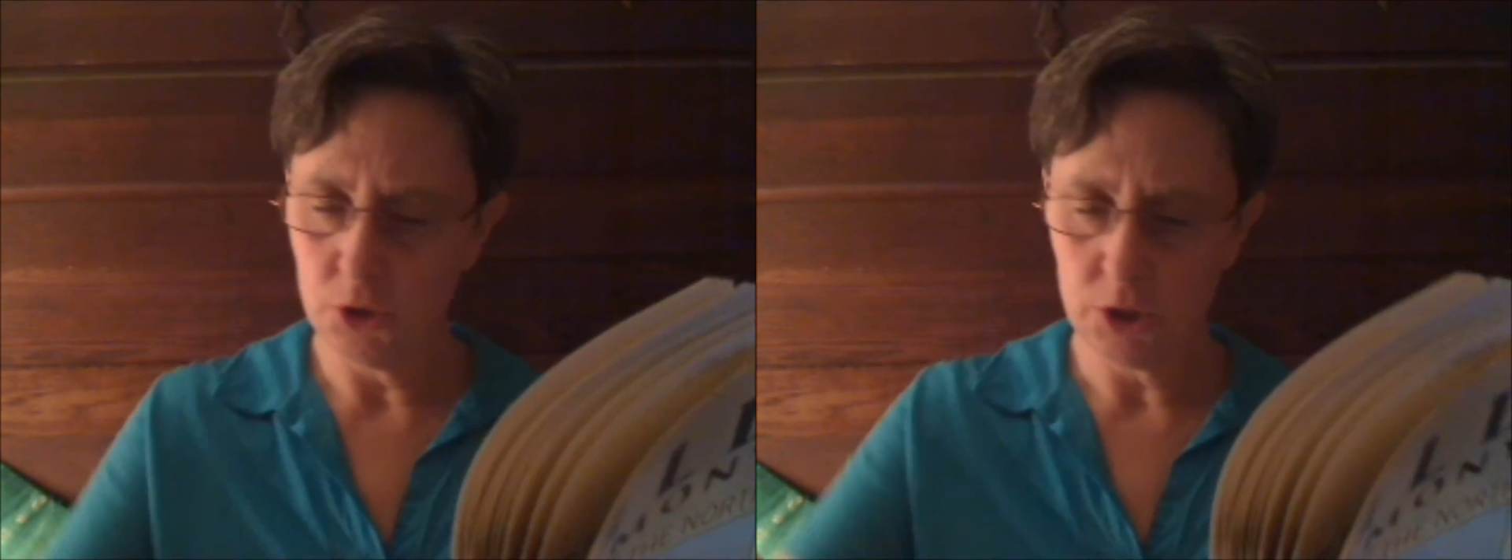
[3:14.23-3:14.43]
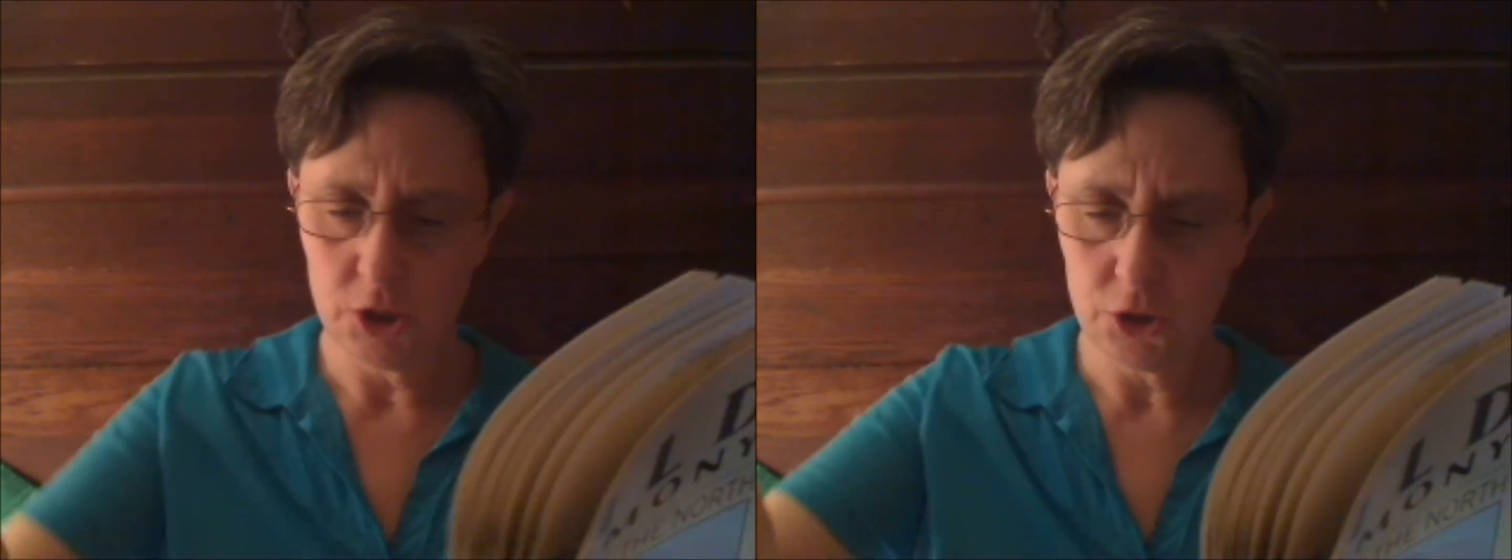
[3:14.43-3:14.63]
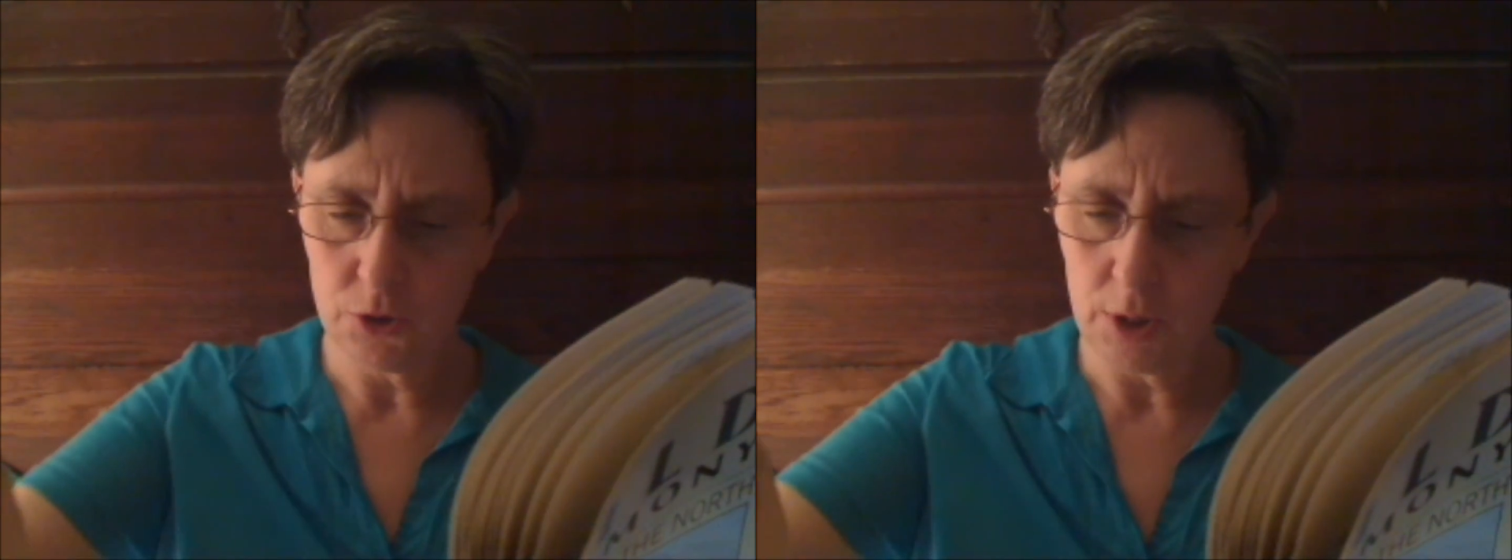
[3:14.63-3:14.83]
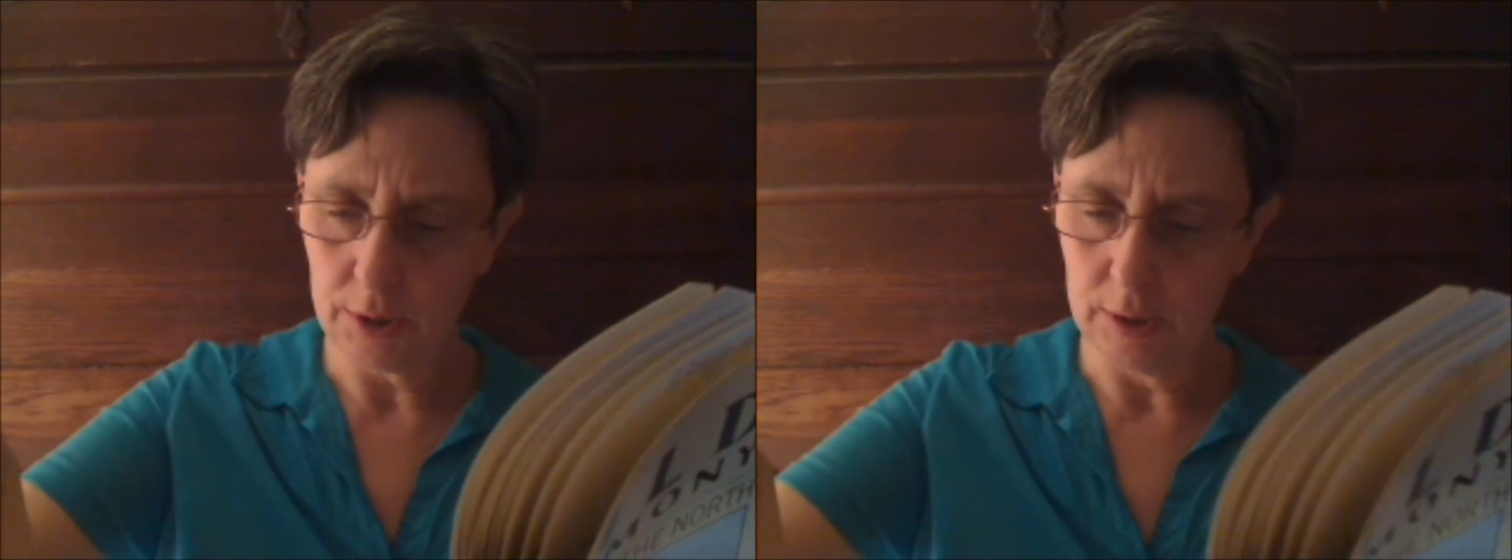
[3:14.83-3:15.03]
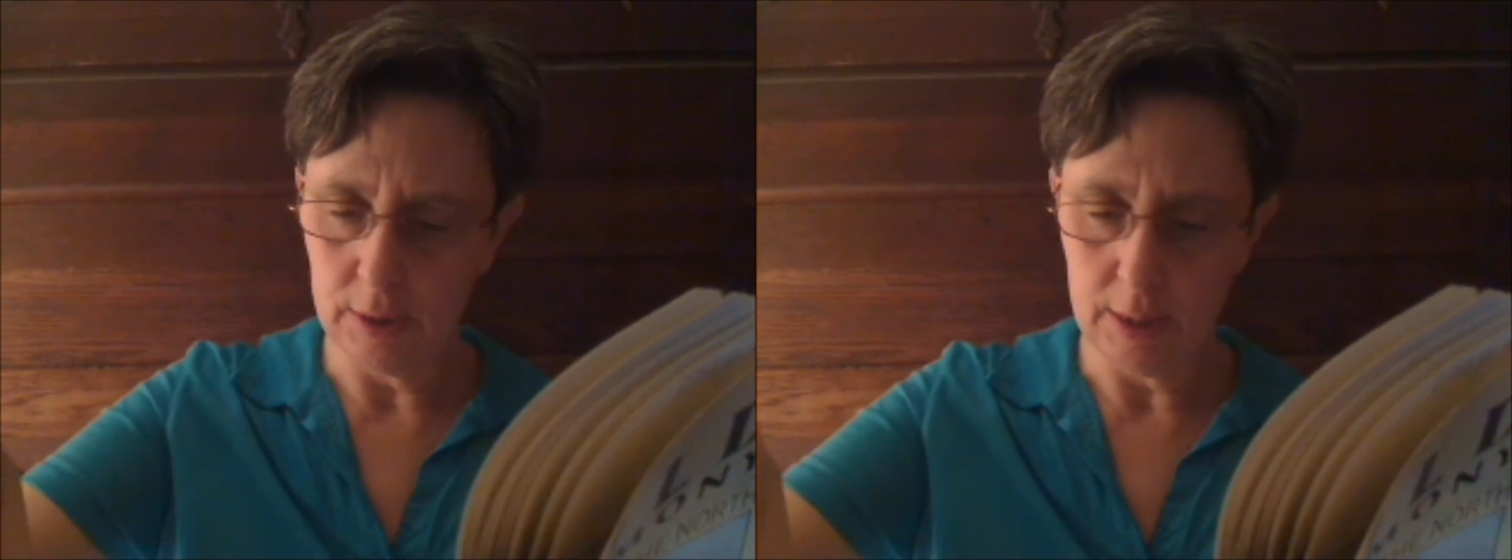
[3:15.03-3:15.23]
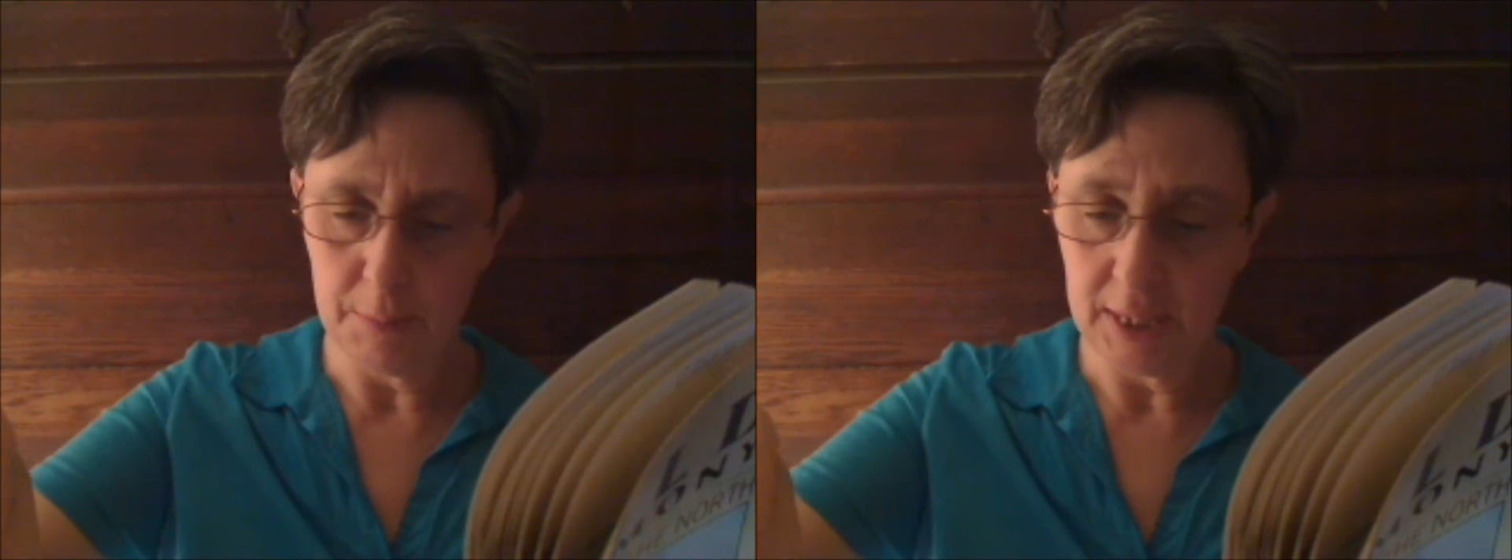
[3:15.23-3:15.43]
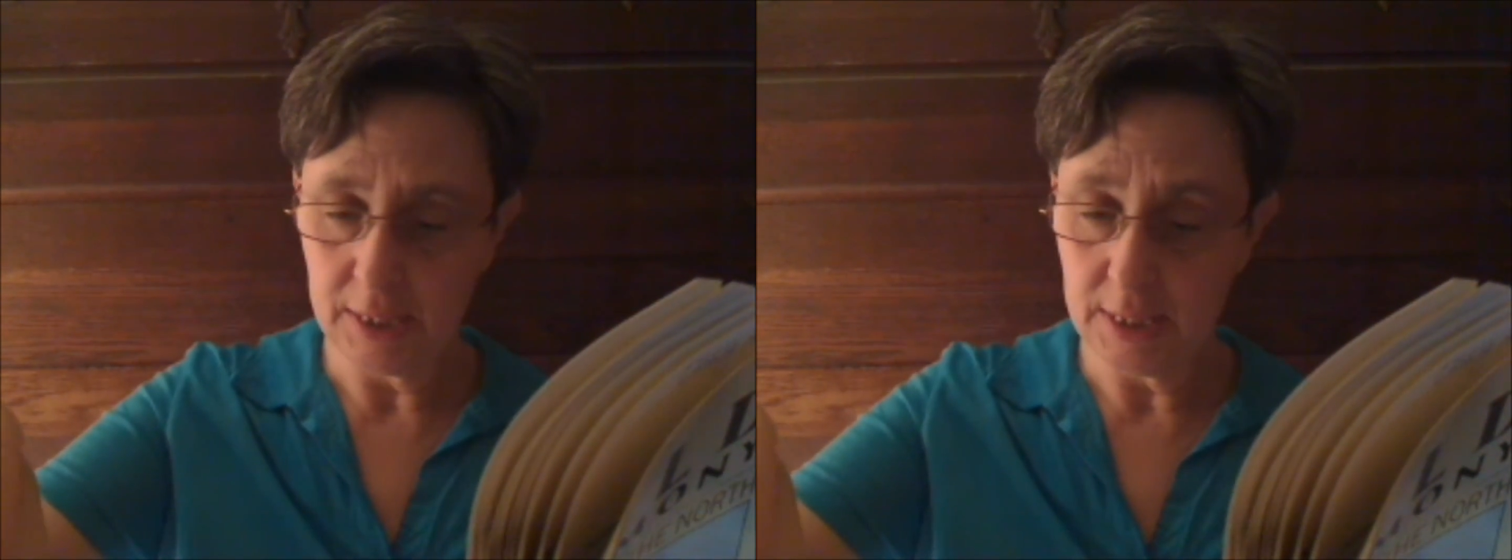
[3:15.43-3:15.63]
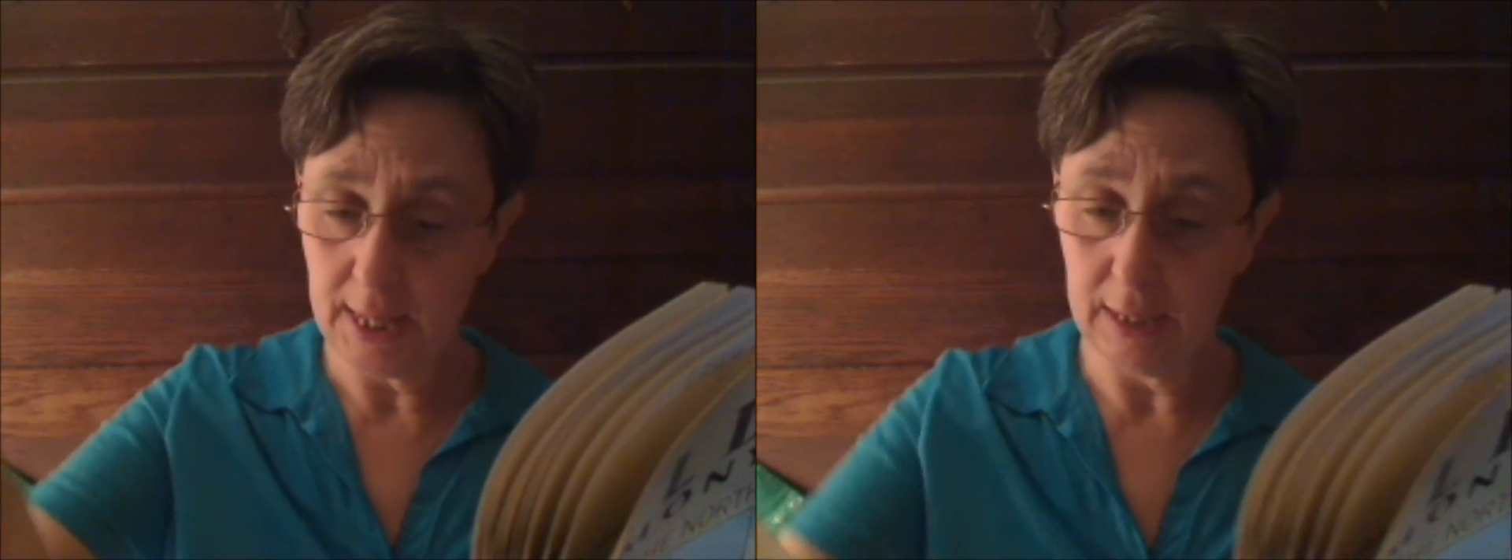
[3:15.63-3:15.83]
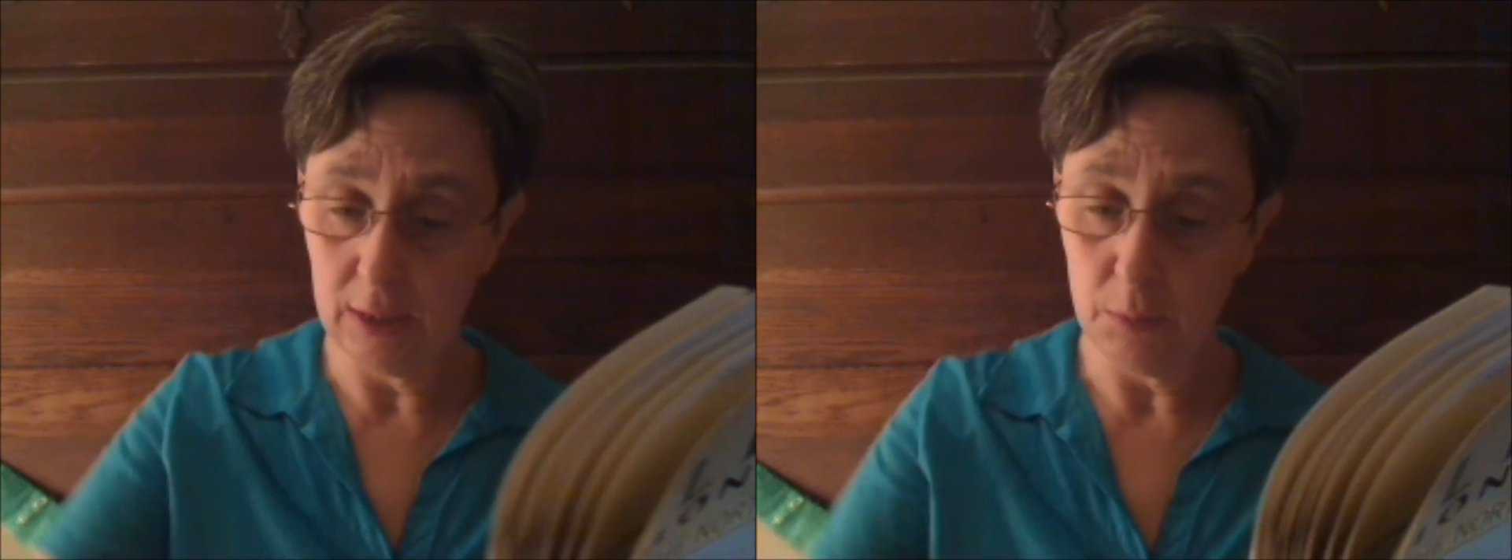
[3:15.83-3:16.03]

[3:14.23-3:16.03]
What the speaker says: constructed and maintained